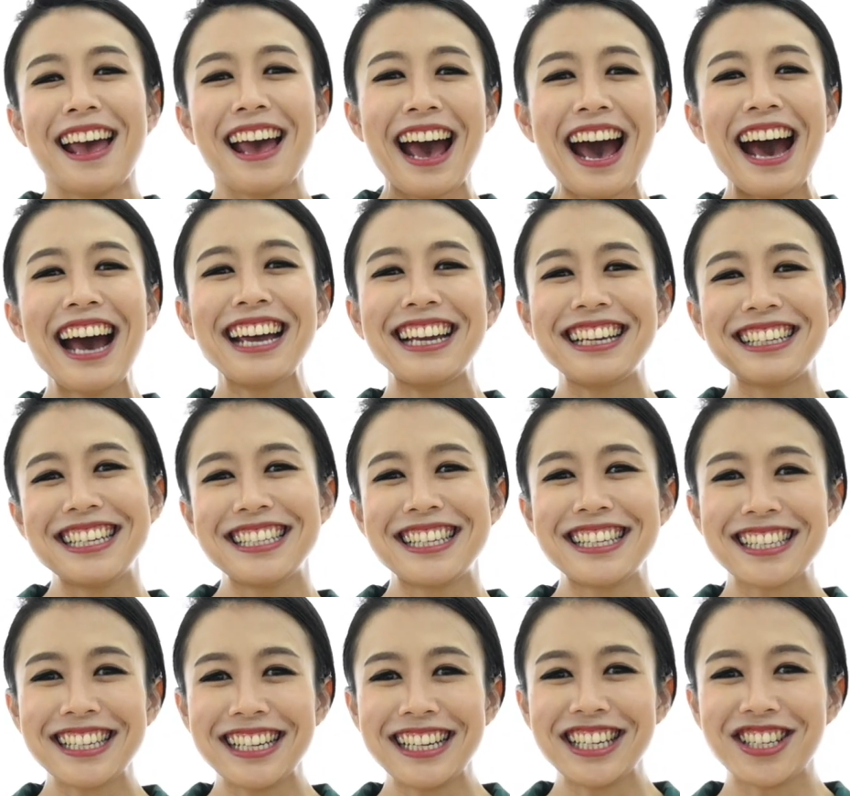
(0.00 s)
Hi, this
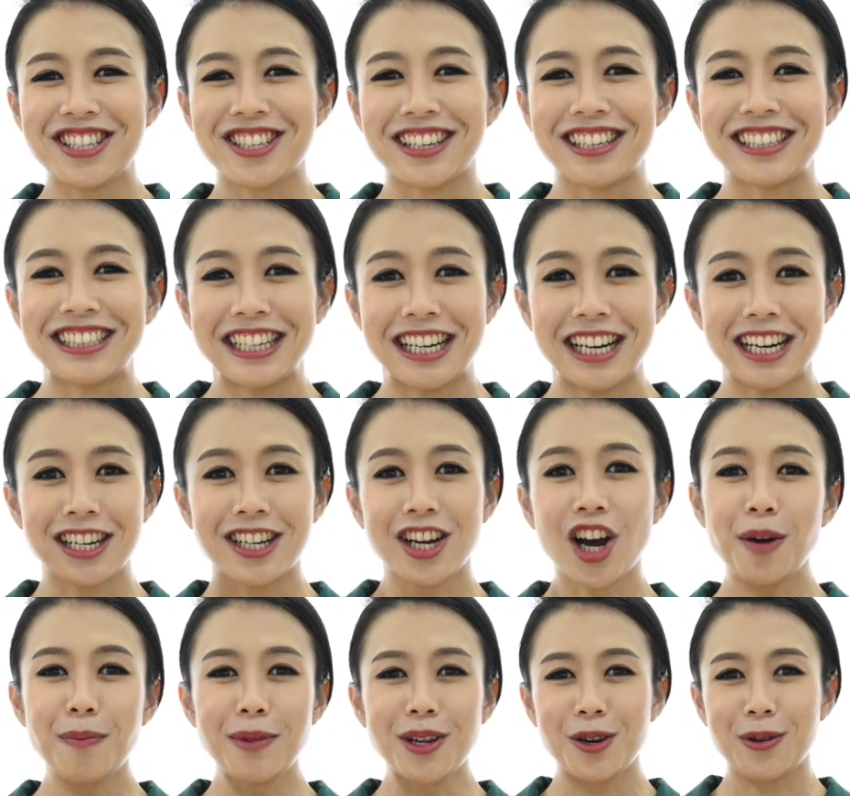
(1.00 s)
is Alicia. A
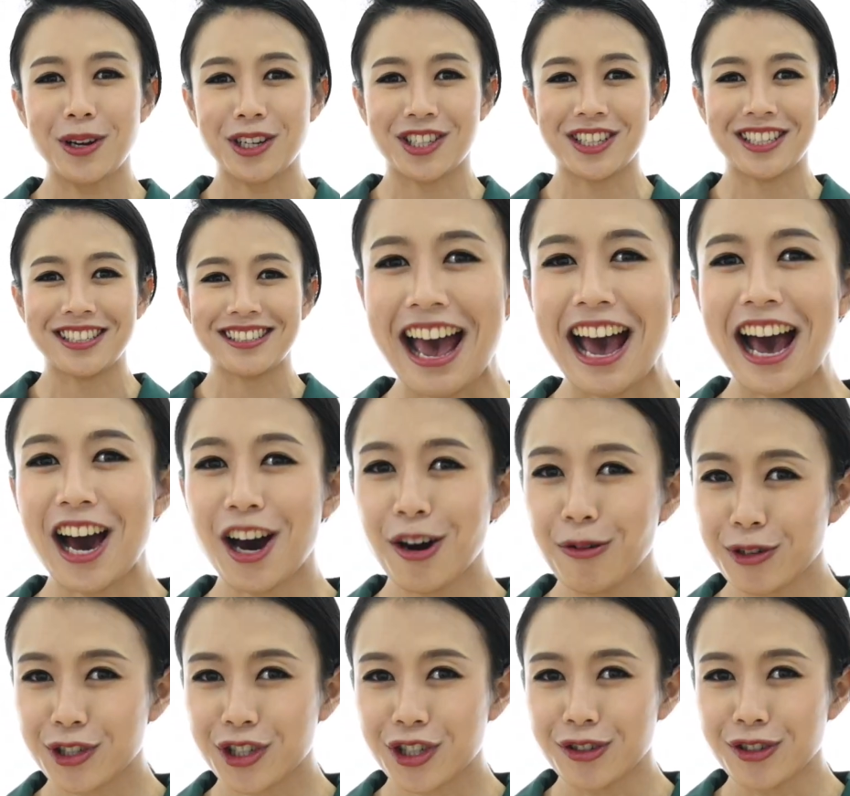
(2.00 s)
common question. How
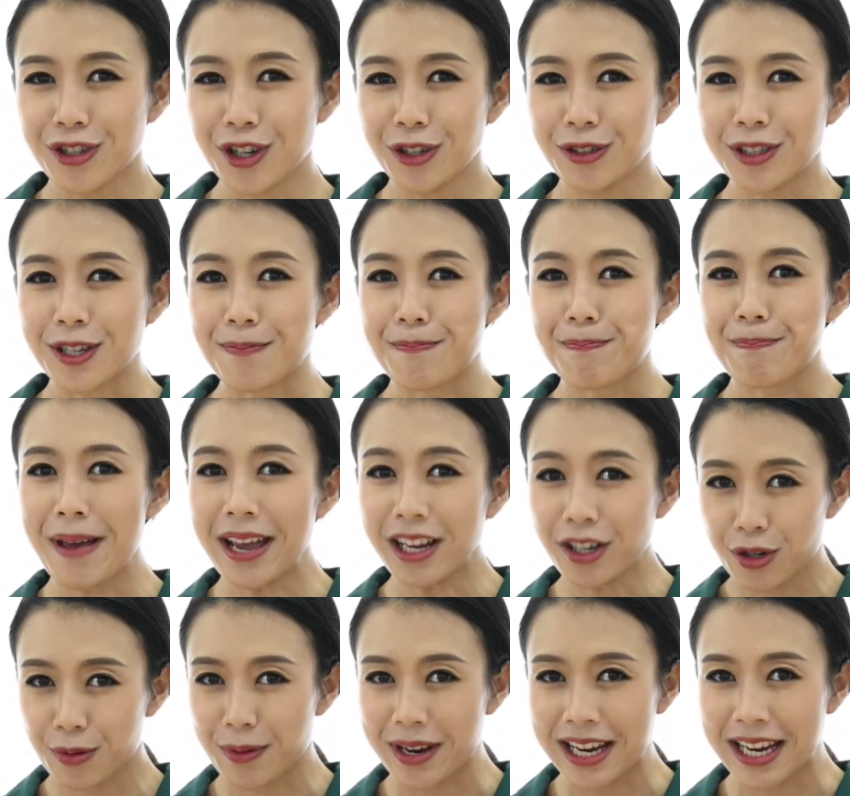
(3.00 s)
would you know the
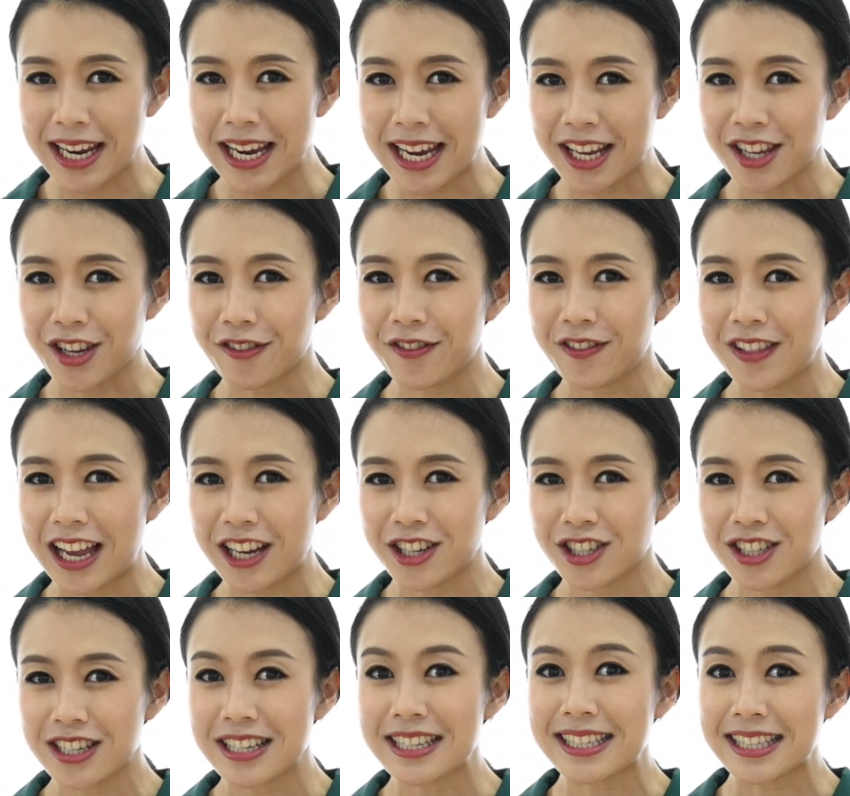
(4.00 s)
battery in your
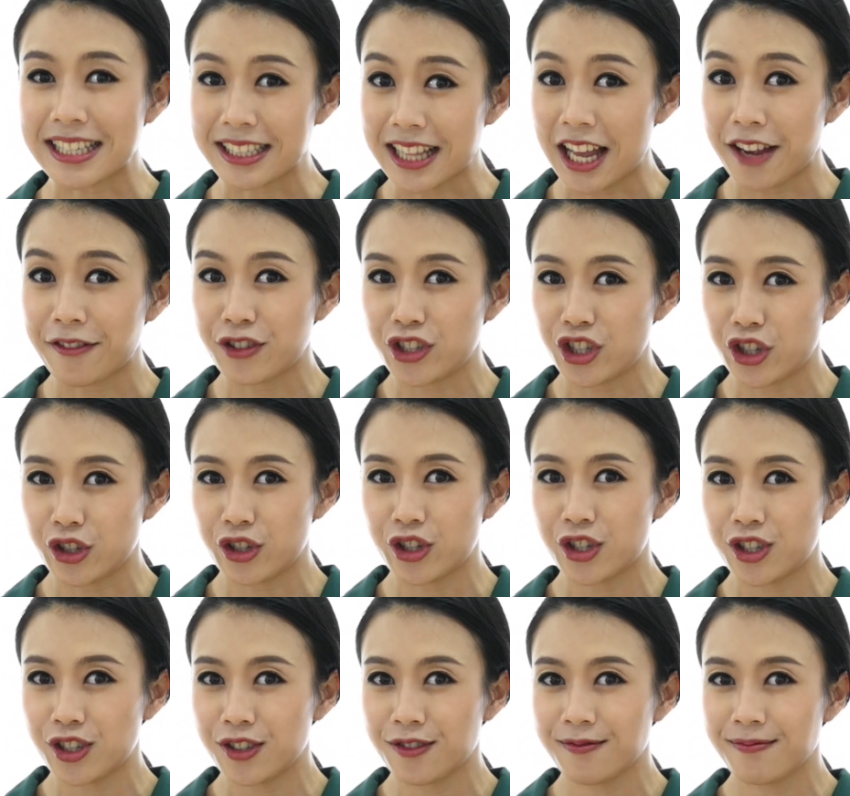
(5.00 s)
flash still have
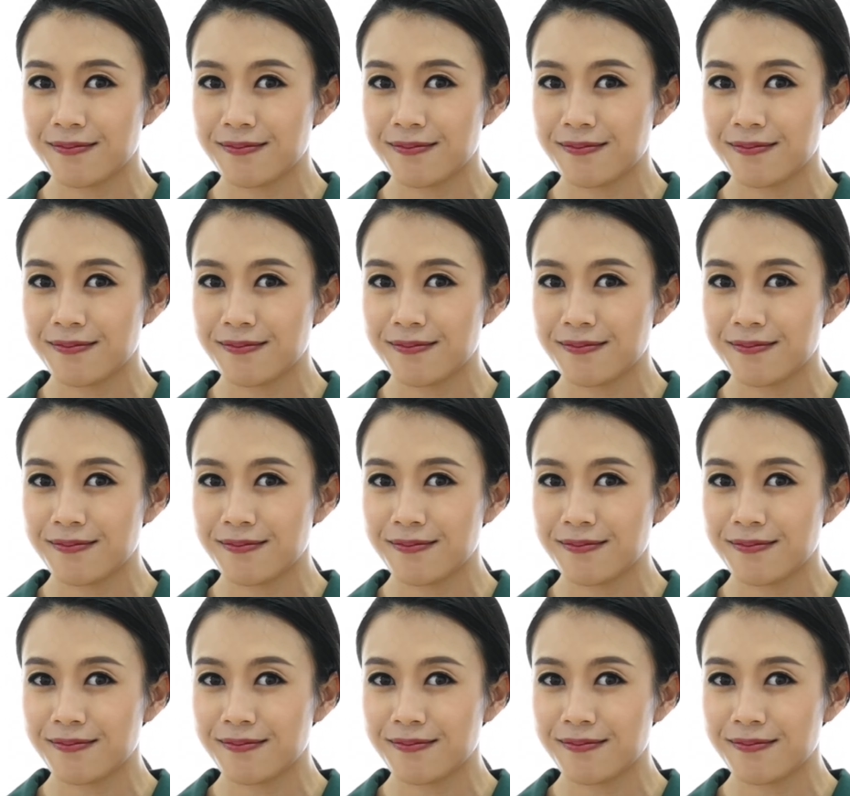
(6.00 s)
juice?